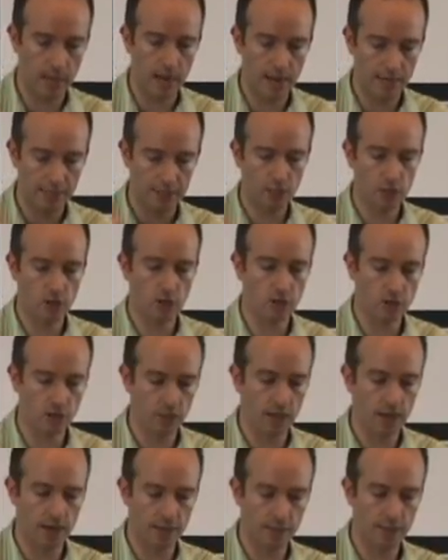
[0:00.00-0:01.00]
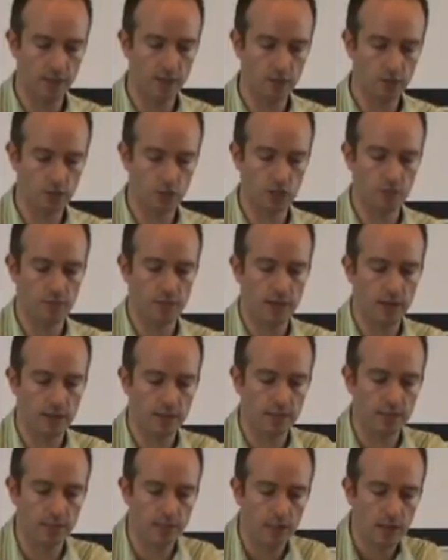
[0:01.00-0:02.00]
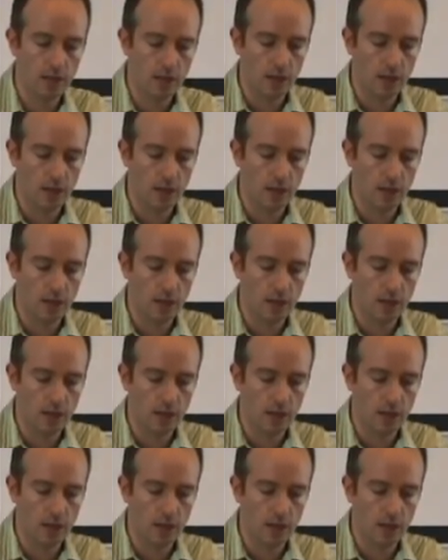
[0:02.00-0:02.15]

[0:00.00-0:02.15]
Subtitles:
ideology behind it,